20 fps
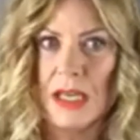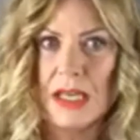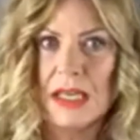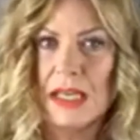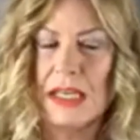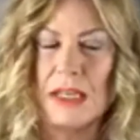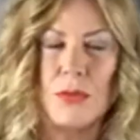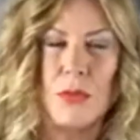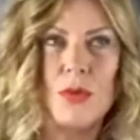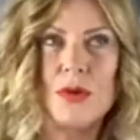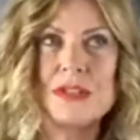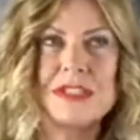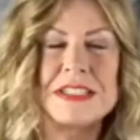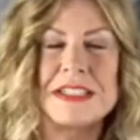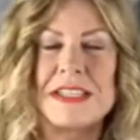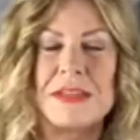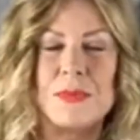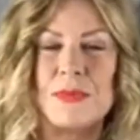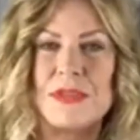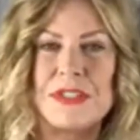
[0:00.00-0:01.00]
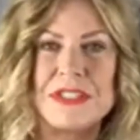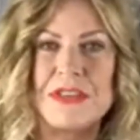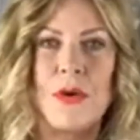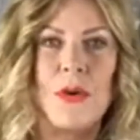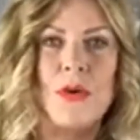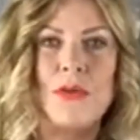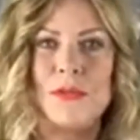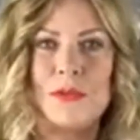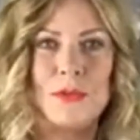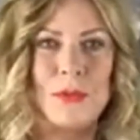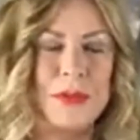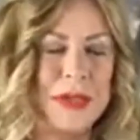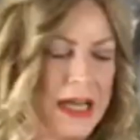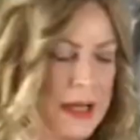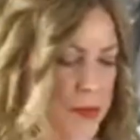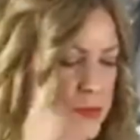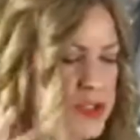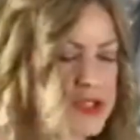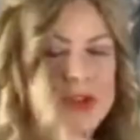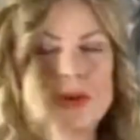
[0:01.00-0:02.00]
It was awful when I
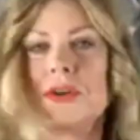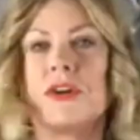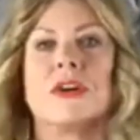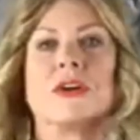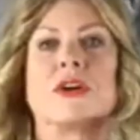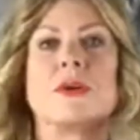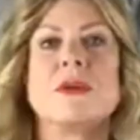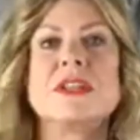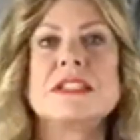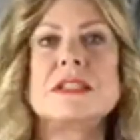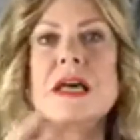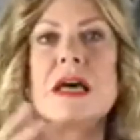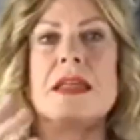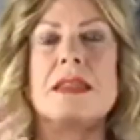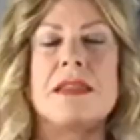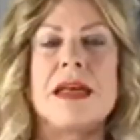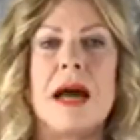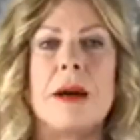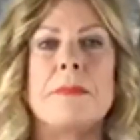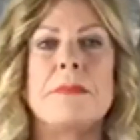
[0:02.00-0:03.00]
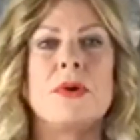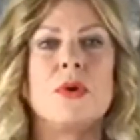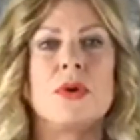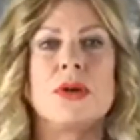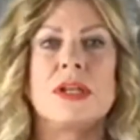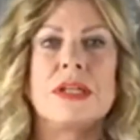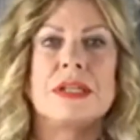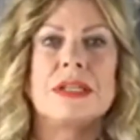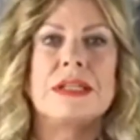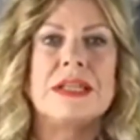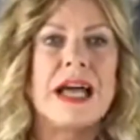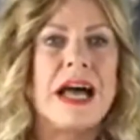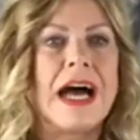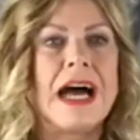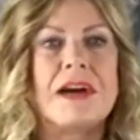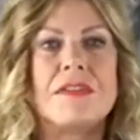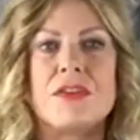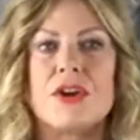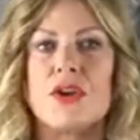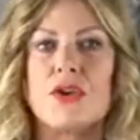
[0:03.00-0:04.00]
was younger, because at that point you didn't
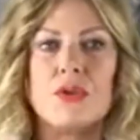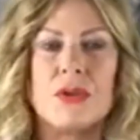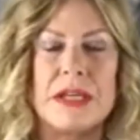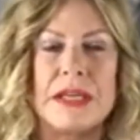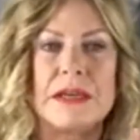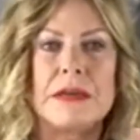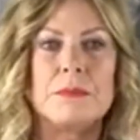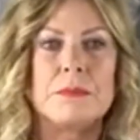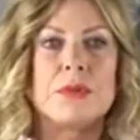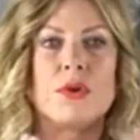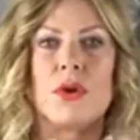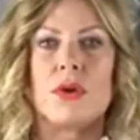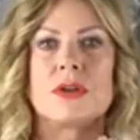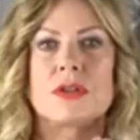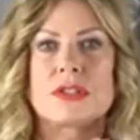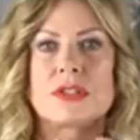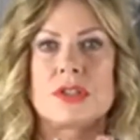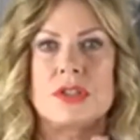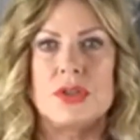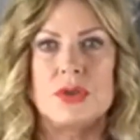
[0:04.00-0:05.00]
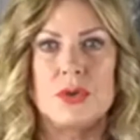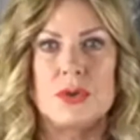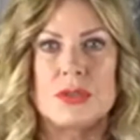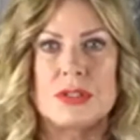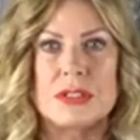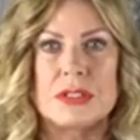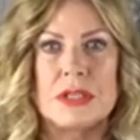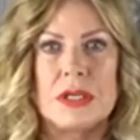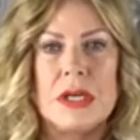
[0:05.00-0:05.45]
have great products to use.